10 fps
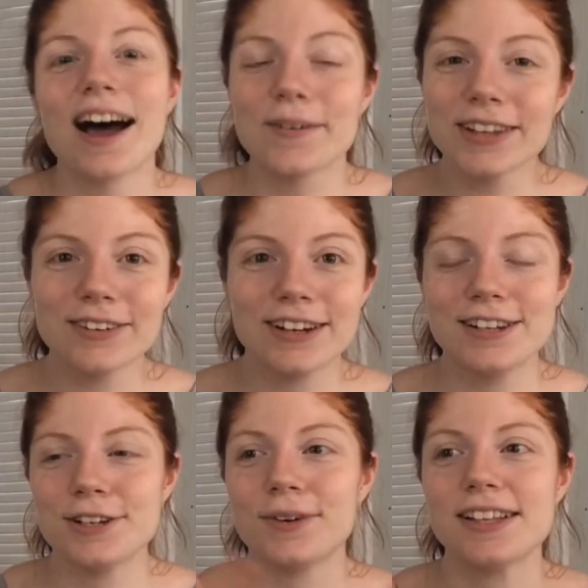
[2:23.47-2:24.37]
I really want
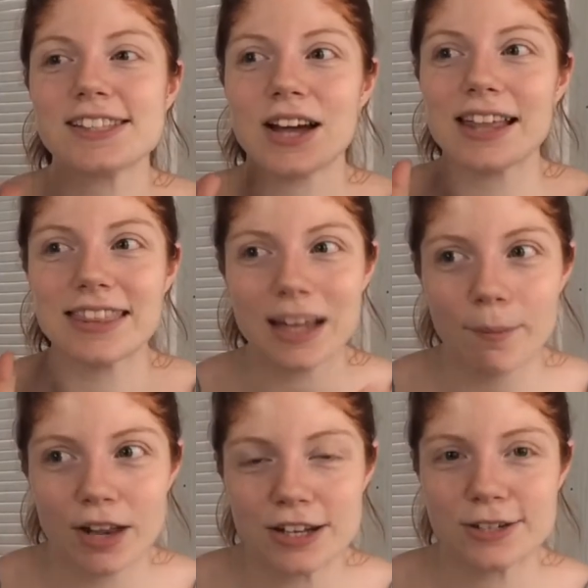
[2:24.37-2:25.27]
to do one, so I think
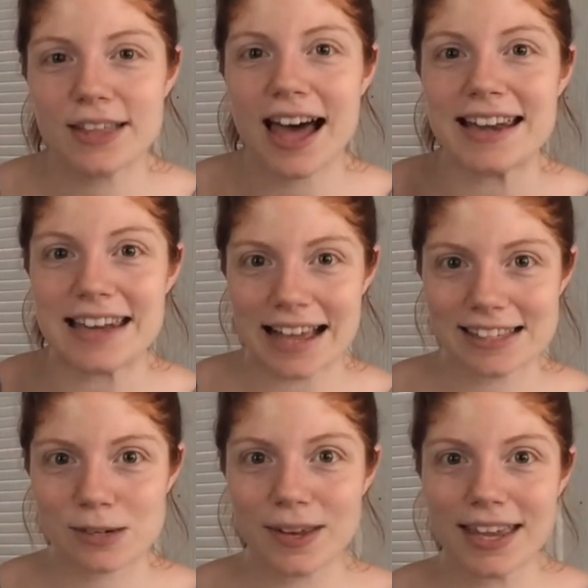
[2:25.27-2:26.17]
I'm going to do that
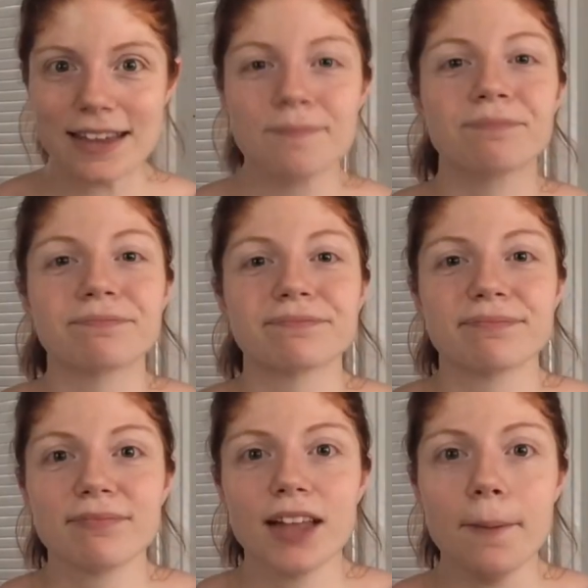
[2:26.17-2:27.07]
next week.
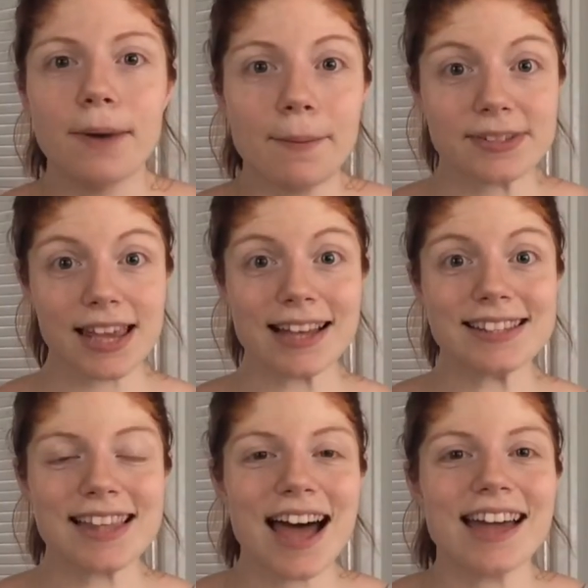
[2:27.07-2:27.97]
But
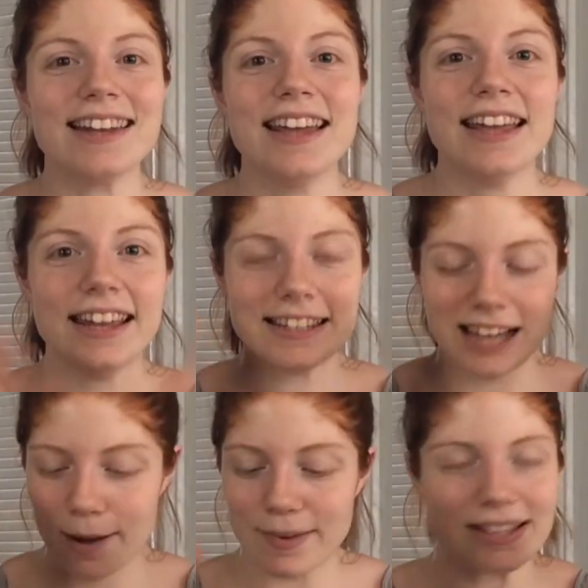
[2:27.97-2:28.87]
besides that, in the
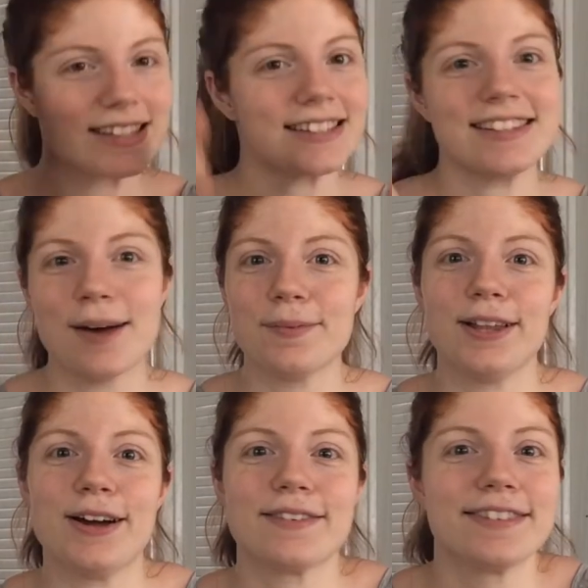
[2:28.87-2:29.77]
comments down
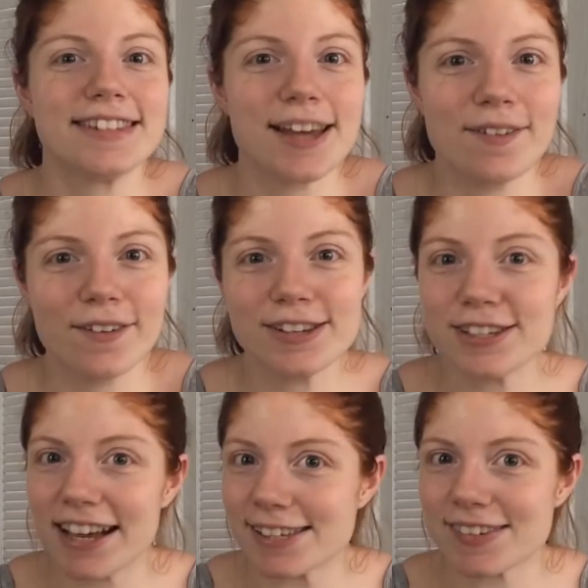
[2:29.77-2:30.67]
below, tell me what
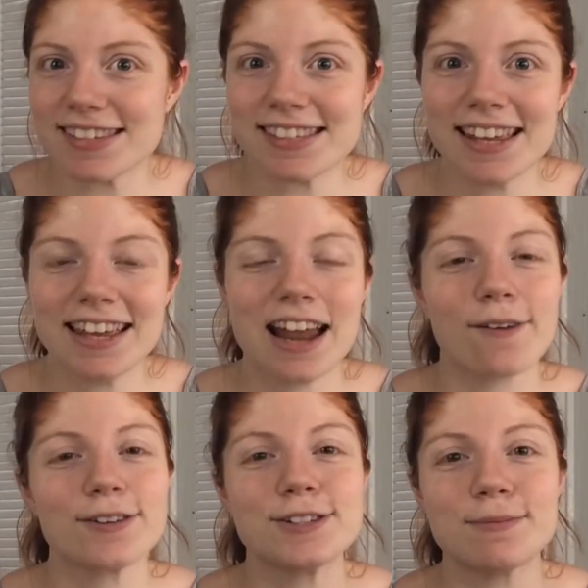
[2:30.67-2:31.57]
you guys want to see, and I
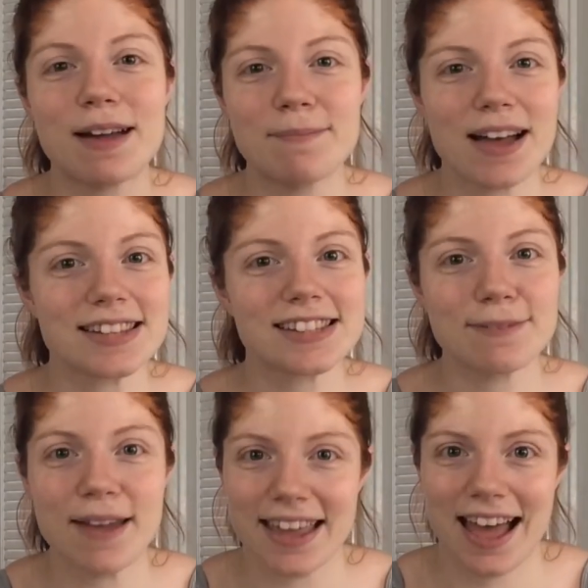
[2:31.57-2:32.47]
will do my best to
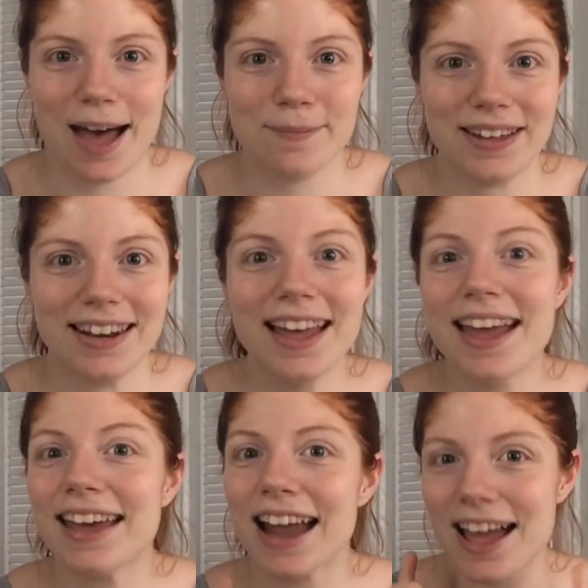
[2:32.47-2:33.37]
make it happen.
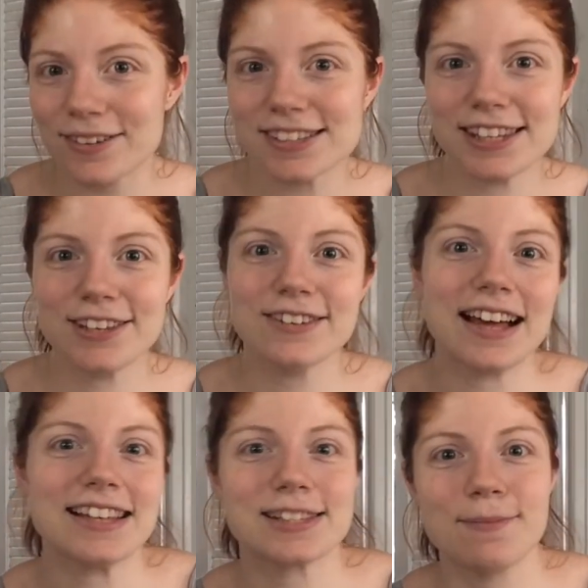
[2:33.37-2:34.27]
And I will see you
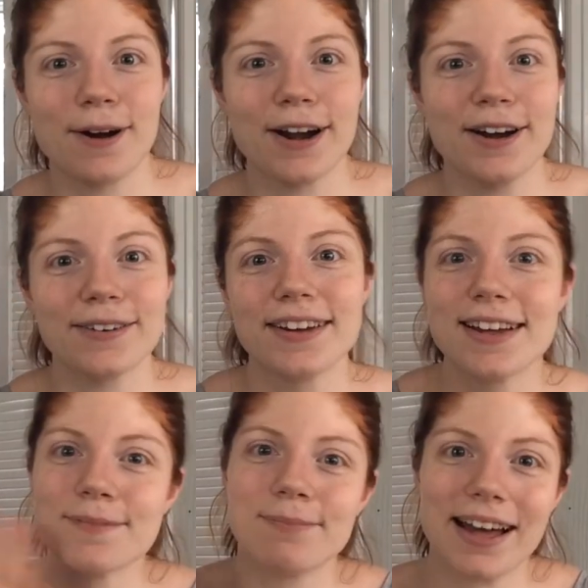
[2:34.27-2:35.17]
guys tomorrow.
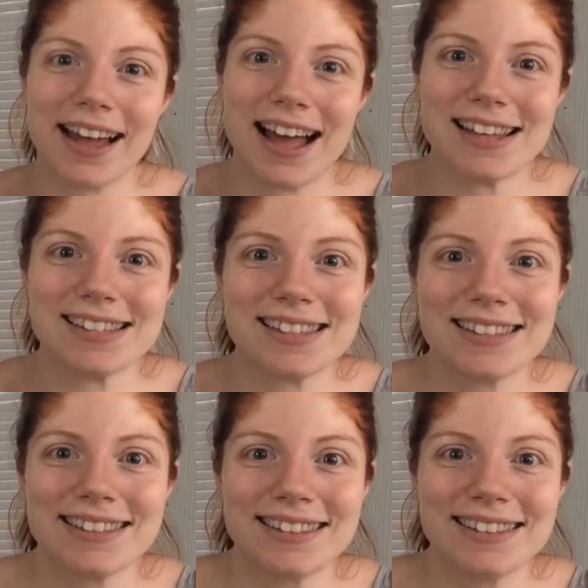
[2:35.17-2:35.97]
Bye, guys.